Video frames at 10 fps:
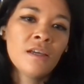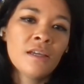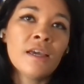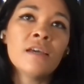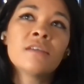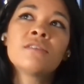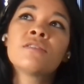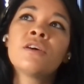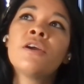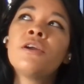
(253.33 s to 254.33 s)
Yeah.
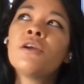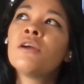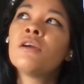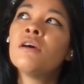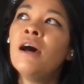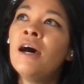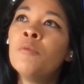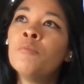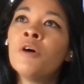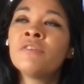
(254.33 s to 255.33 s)
So
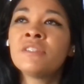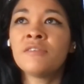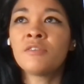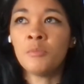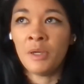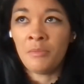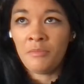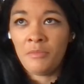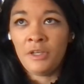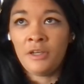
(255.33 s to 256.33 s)
obviously I've got my,
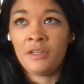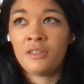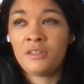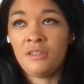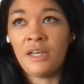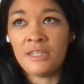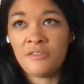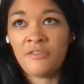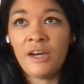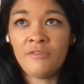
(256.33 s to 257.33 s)
9
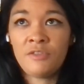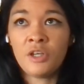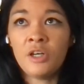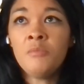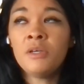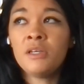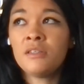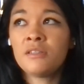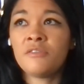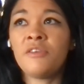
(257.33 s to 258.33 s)
to 5 job
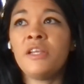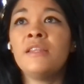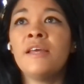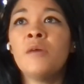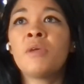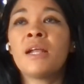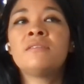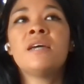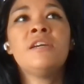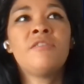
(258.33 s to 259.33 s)
to fit in there, but
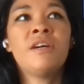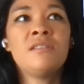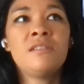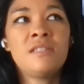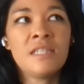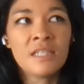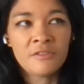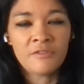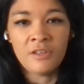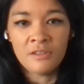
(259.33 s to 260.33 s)
I'd say if I did
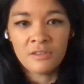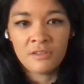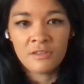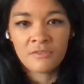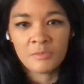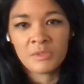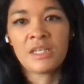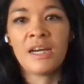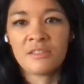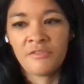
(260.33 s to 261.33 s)
a font from
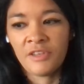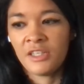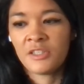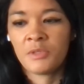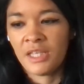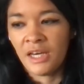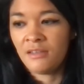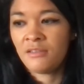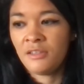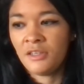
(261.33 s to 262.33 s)
start to finish
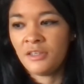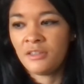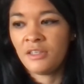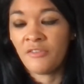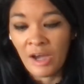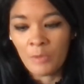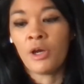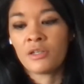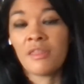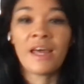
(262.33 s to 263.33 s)
without, if I
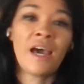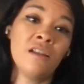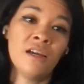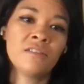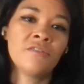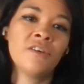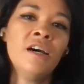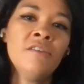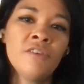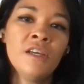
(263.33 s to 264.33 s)
worked on that 9 to
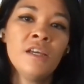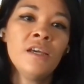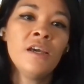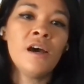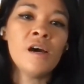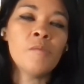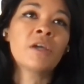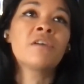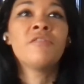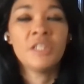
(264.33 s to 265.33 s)
5,
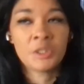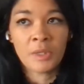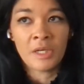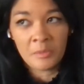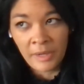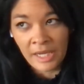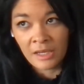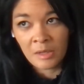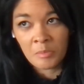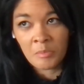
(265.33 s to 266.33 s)
I could finish one in a
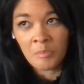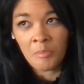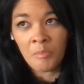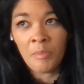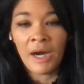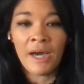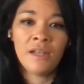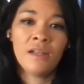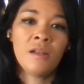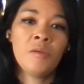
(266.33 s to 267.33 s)
week. But
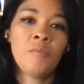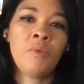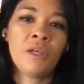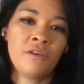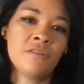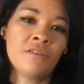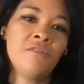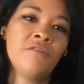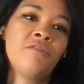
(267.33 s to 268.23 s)
because of,